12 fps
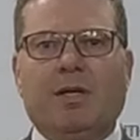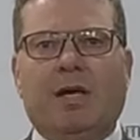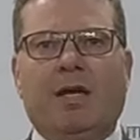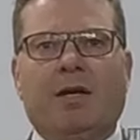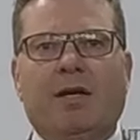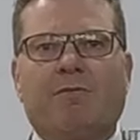
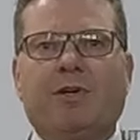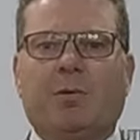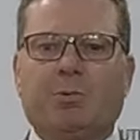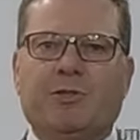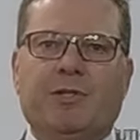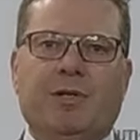and at every
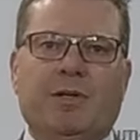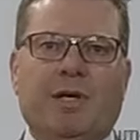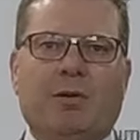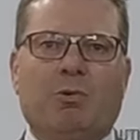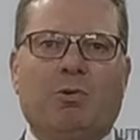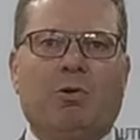opportunity they
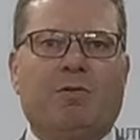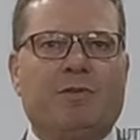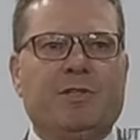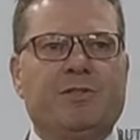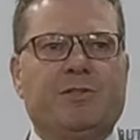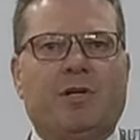will
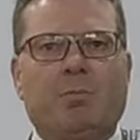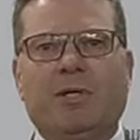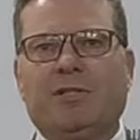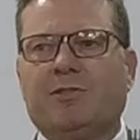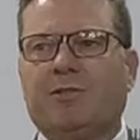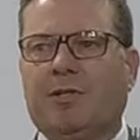lawfully stop
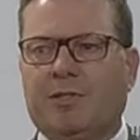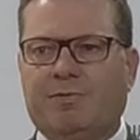and search